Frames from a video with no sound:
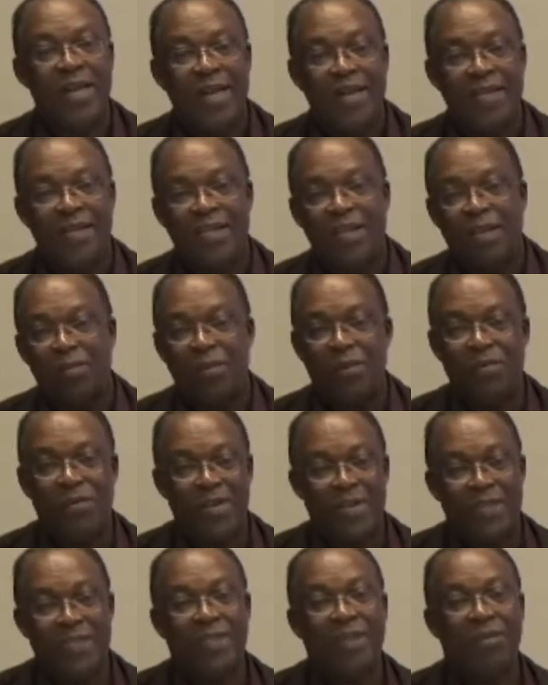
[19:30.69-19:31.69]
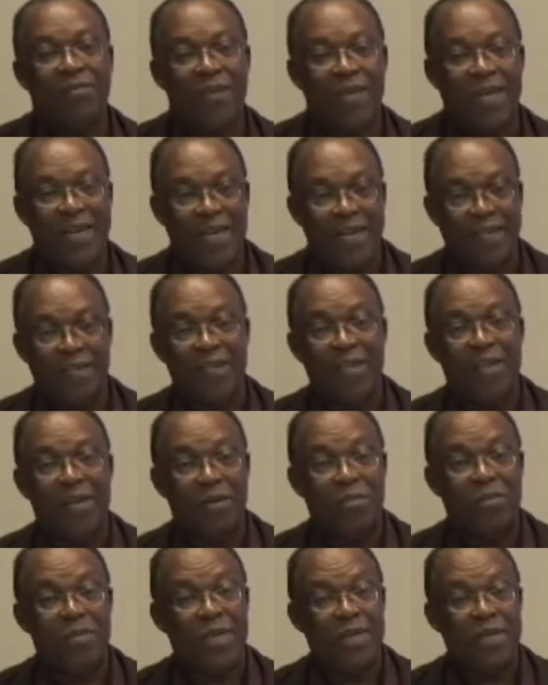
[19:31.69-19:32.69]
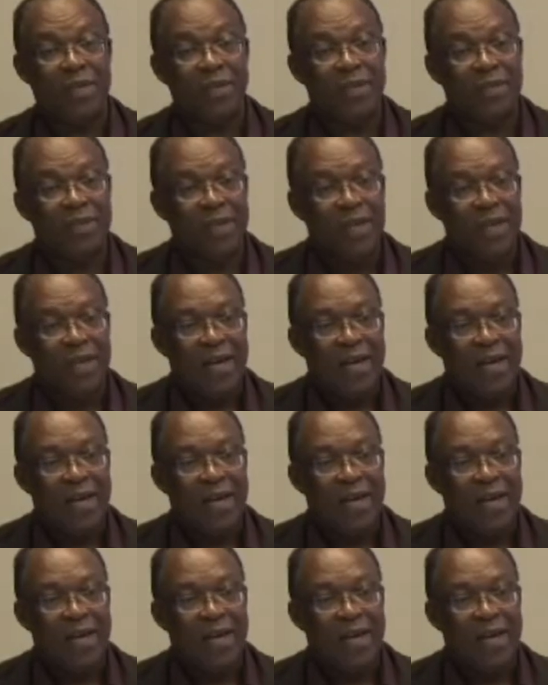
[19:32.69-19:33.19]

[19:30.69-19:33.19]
and tell me what a 7/8 there means.